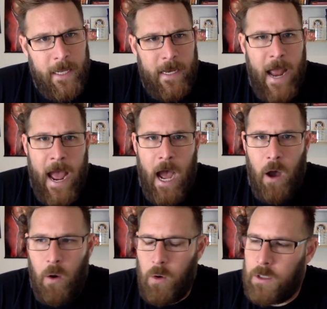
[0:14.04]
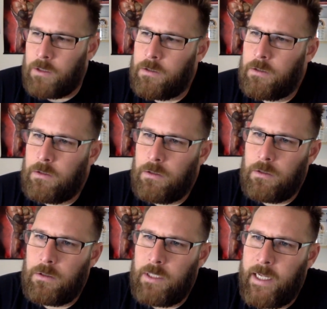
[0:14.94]
Now,
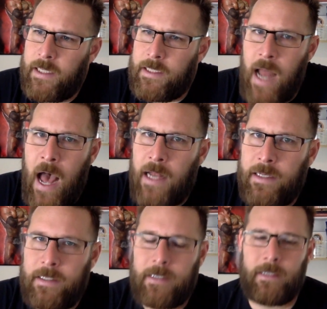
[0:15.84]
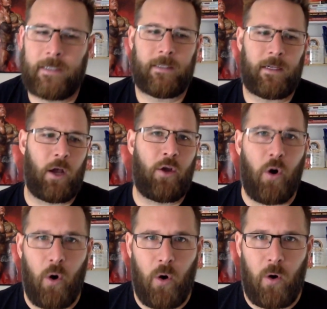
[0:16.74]
it's not a
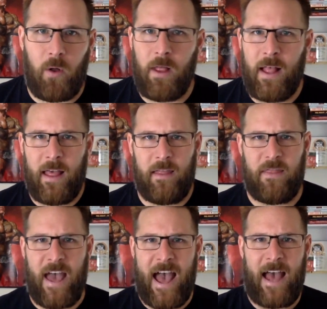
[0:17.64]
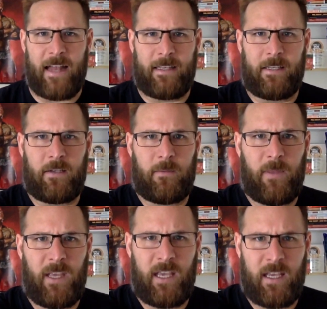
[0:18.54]
goal that
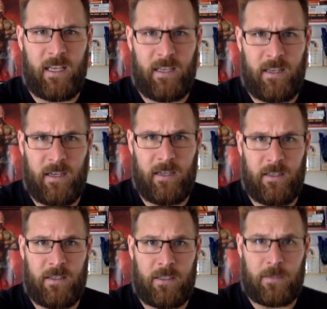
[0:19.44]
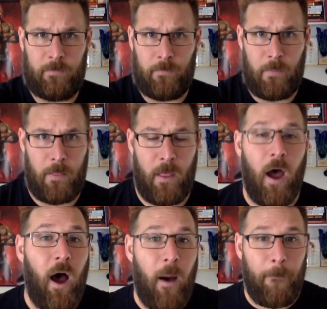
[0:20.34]
is
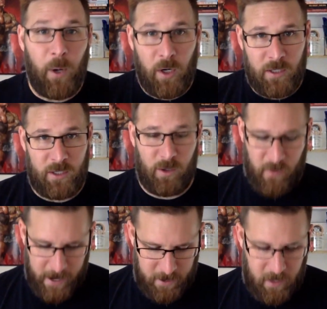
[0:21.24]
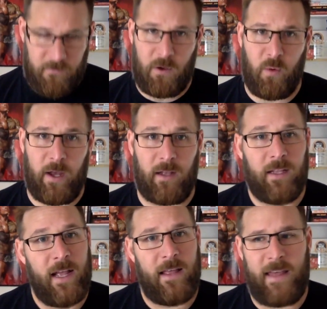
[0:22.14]
a personal record, if you will.
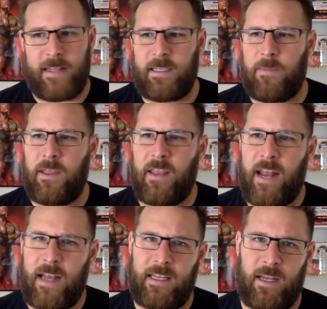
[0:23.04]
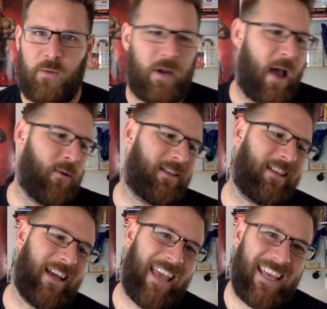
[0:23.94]
That's something that I did when I was
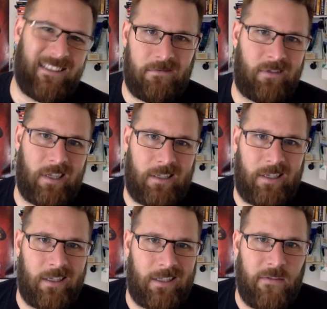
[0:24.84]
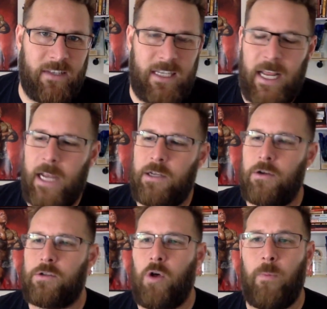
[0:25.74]
like 16, 17, 18
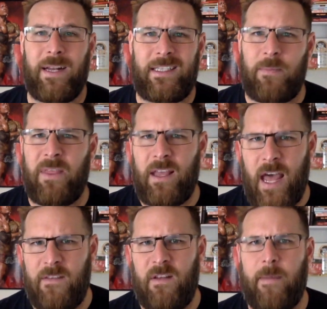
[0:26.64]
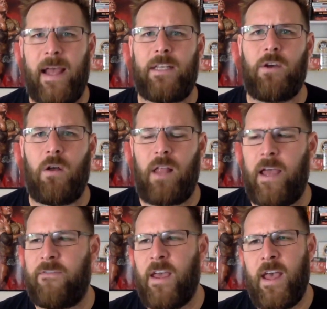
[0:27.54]
years old, but it's something kind of in my adult
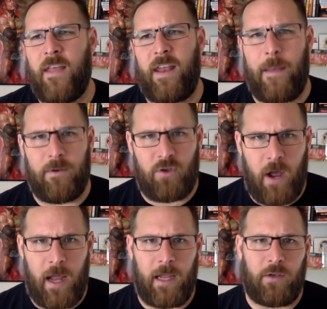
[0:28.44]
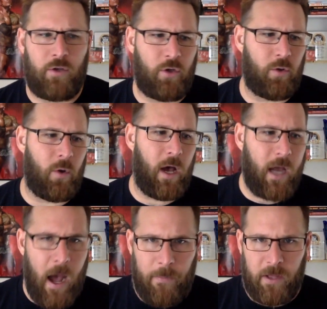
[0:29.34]
life that I've been trying to
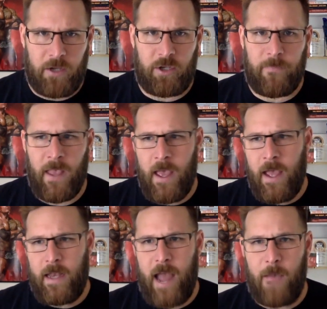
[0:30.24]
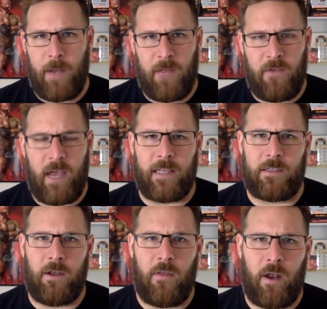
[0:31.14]
accomplish. Now, many of you
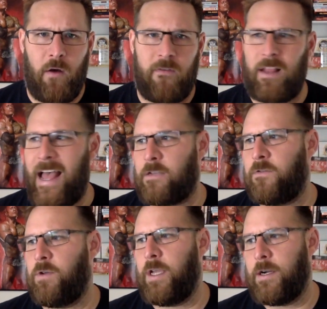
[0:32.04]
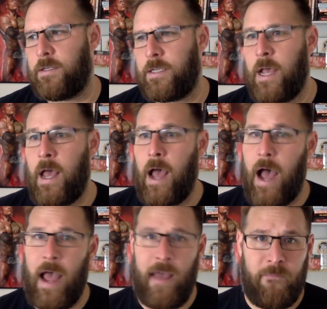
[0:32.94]
guys know that over the last few years,
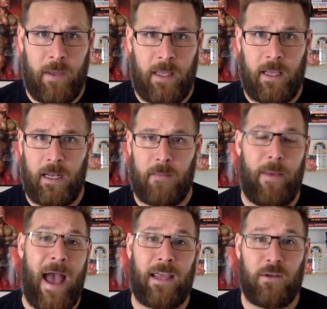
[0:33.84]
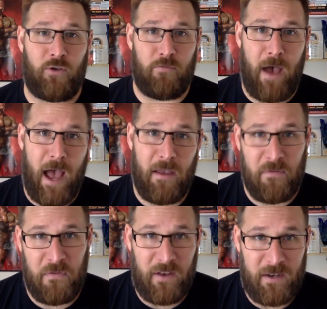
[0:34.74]
I have been getting back into my
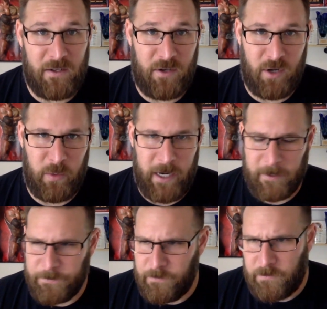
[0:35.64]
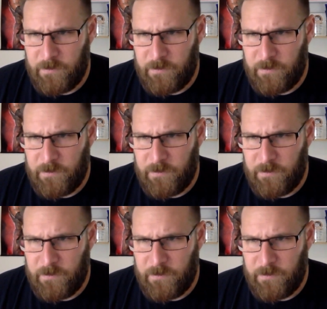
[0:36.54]
fitness career,